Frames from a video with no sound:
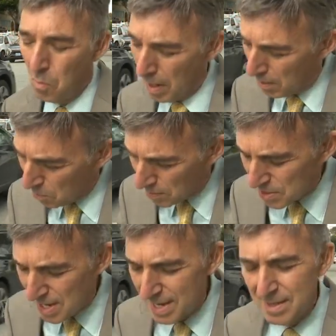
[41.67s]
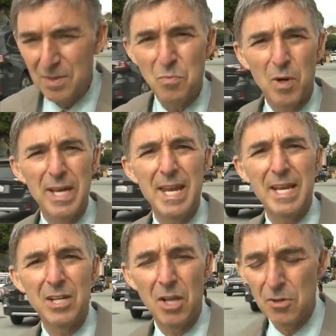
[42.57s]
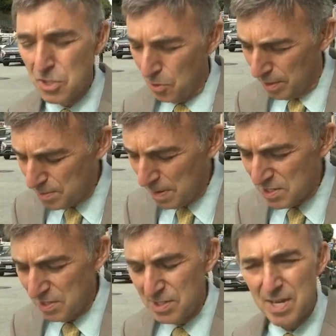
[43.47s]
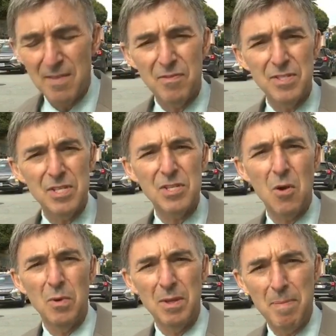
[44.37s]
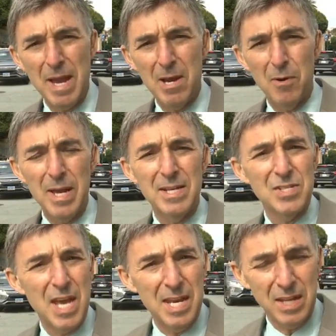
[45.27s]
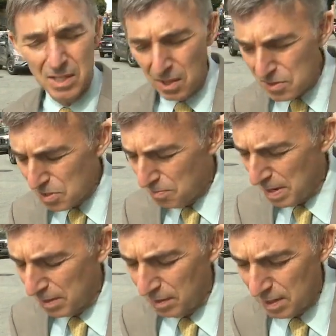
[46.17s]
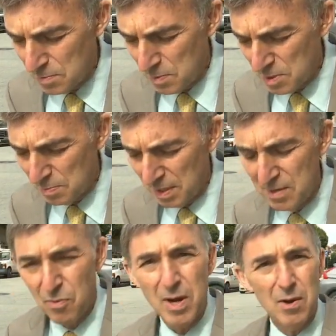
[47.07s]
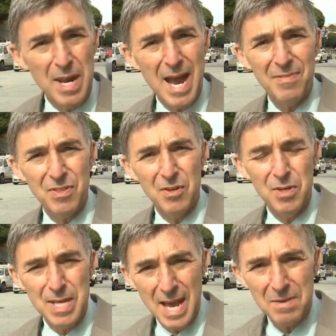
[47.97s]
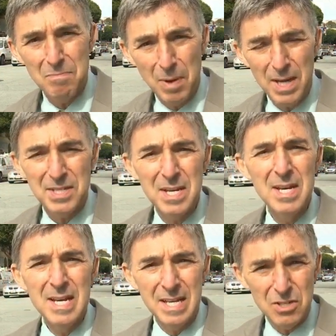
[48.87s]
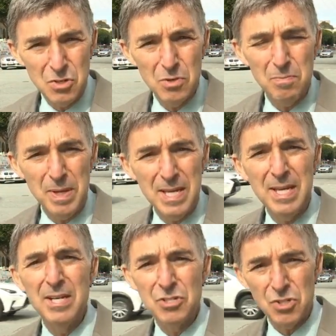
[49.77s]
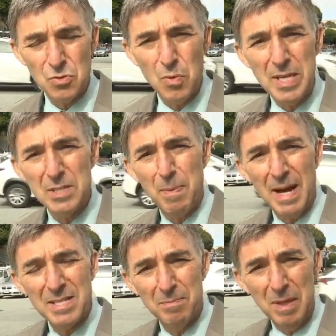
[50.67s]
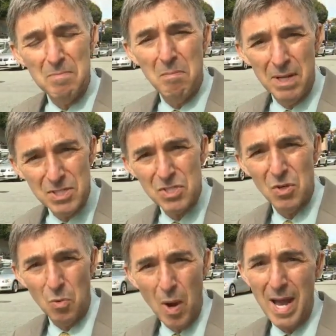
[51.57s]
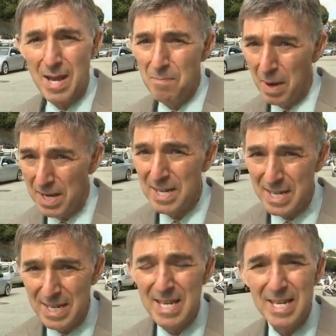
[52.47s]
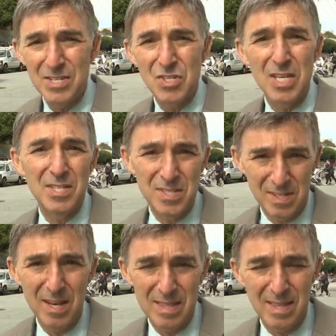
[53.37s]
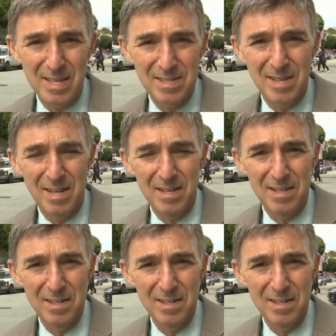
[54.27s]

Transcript: Well, we're saying that we're getting closer, and especially San Francisco and the Bay Area is getting closer. Medical experts believe we are not there yet, but it could be just weeks, possibly months away. But it is in sight, they say.